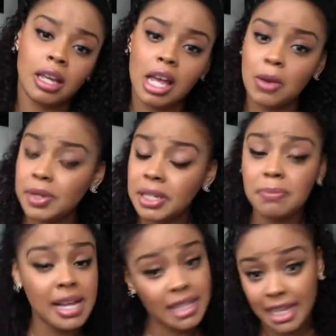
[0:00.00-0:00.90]
It was an
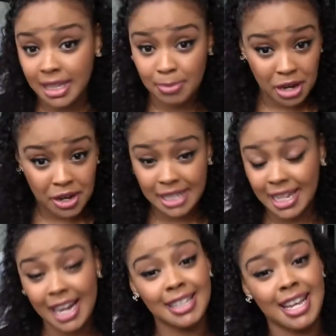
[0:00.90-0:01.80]
amazing experience,
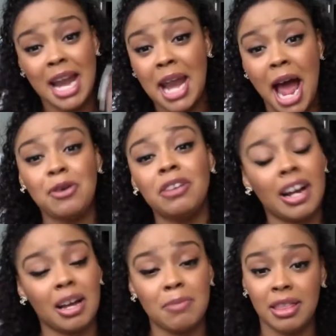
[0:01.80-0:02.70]
like I said, and I would
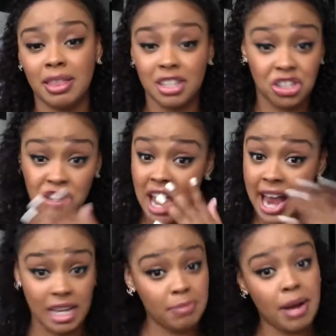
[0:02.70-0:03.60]
recommend this to
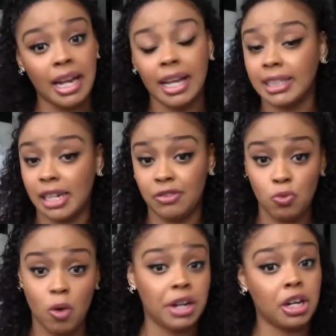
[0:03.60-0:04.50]
anybody. Like I said, if you
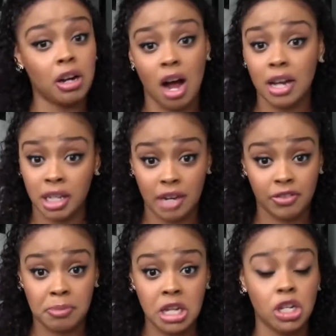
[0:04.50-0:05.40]
want her contact
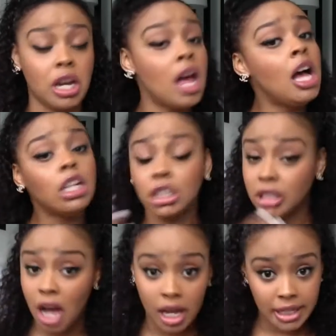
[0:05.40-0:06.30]
information, just
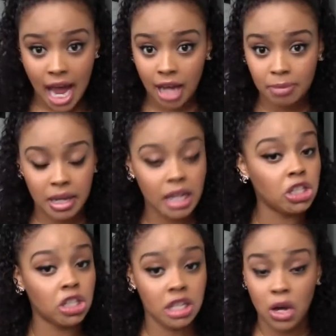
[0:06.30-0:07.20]
contact me,
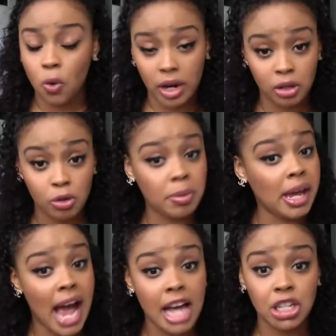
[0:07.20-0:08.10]

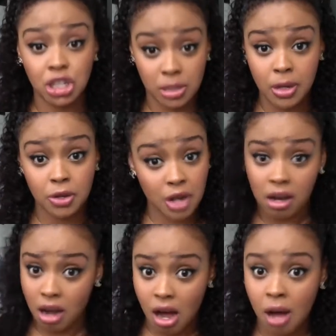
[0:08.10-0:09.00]

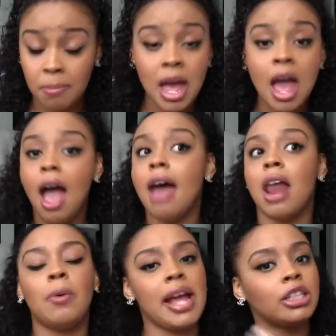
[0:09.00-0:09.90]
shneaguadalupe@gmail.com, and I
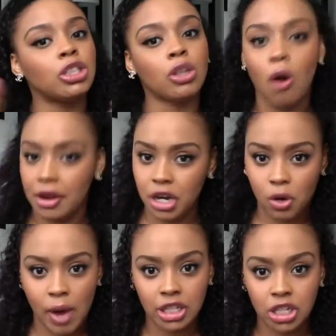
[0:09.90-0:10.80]
will answer all your
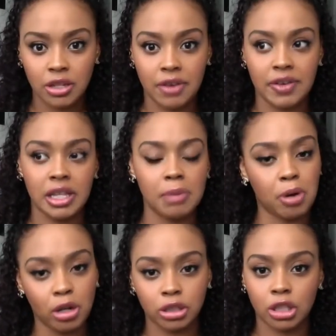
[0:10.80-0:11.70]
questions. If you have anything
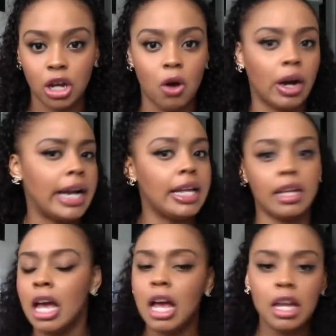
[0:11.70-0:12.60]
personal or any,
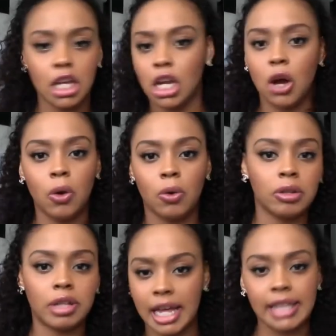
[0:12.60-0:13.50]
you know,
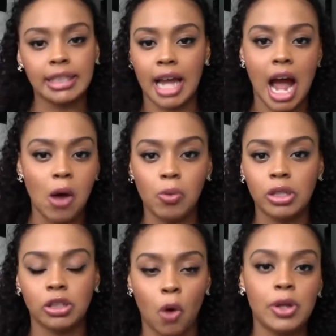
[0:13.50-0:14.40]
things. Like, I
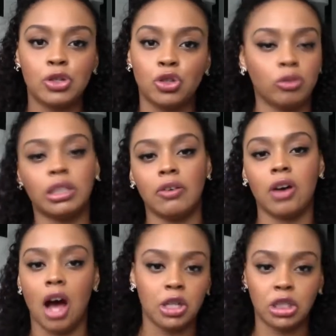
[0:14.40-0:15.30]
was always so
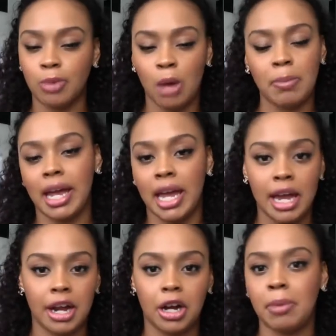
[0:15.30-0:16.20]
self-conscious about my
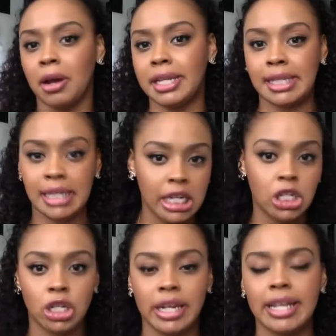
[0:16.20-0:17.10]
hair, about
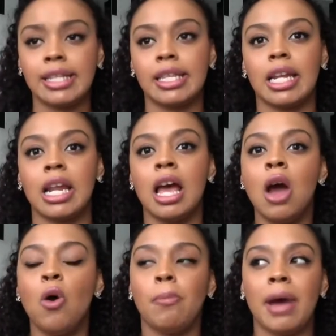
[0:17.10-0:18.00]
extensions, and
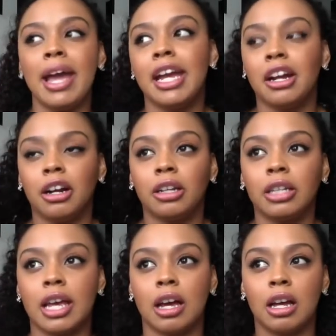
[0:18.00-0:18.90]
when my hair, like,